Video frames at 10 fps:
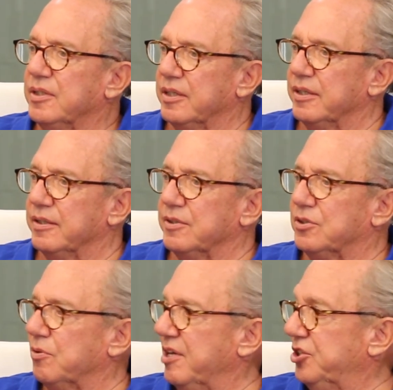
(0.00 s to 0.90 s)
and
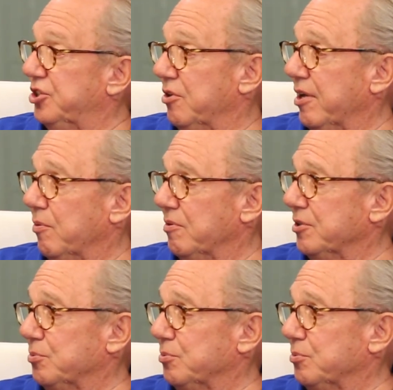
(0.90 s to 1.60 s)
so they share that with us,